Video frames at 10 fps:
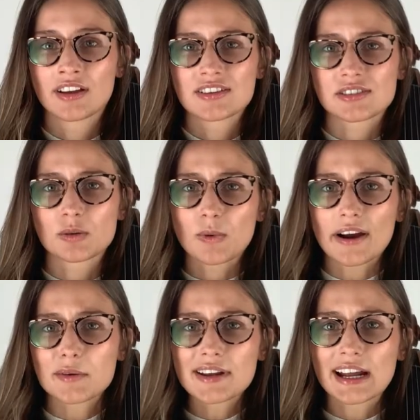So why
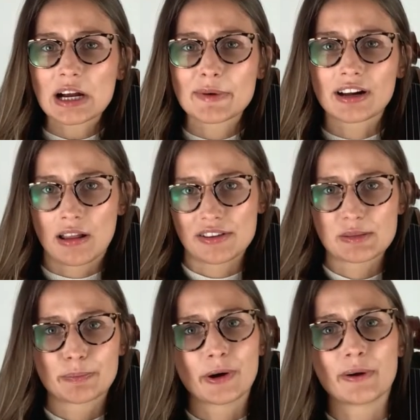do we care about all this
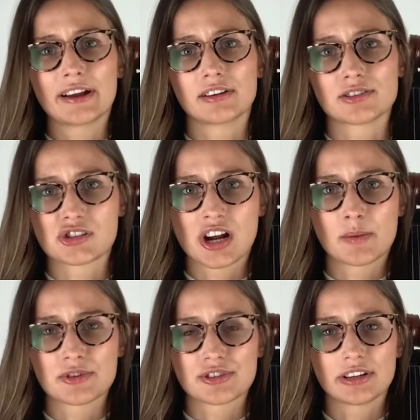bow angle
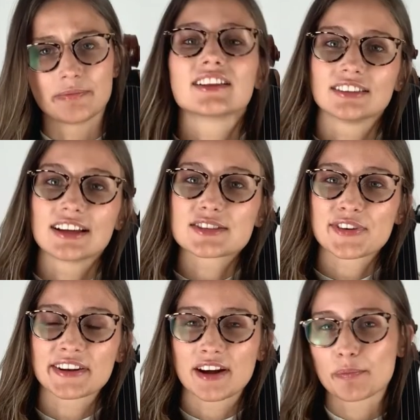geometry? Let's
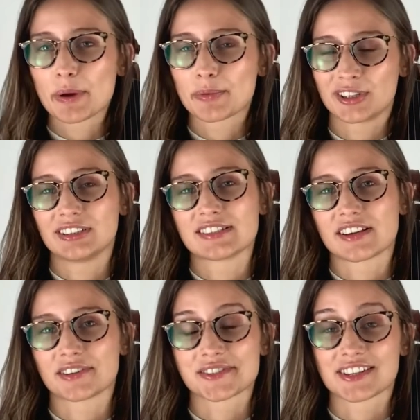find out by putting these
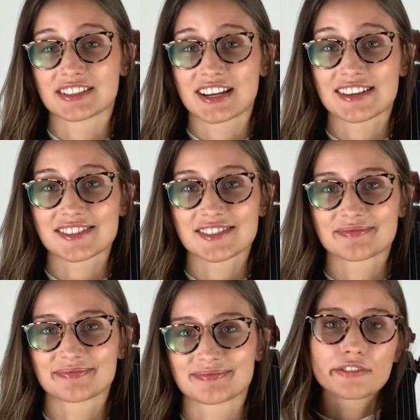angles to the test.
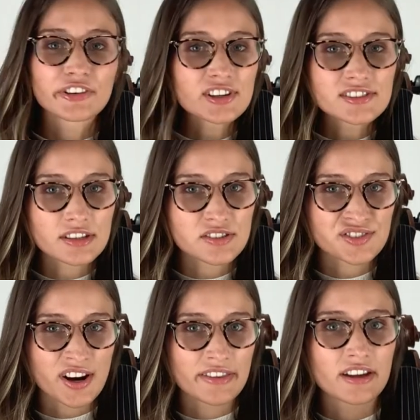First, let's
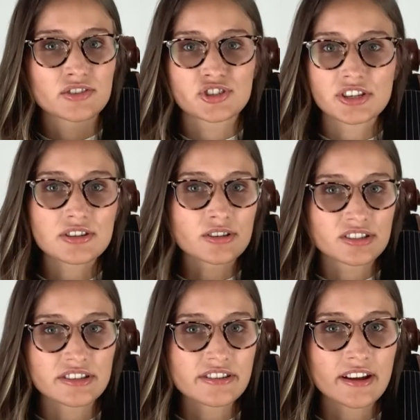try that G or
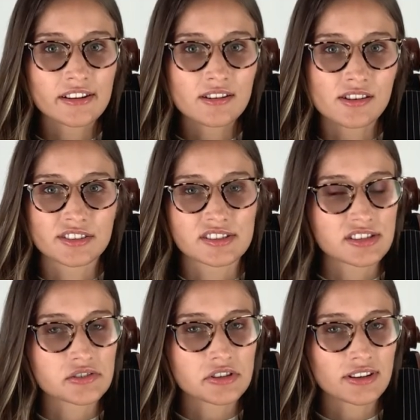D angle on the
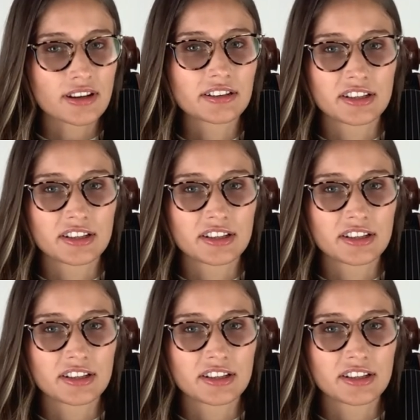C string and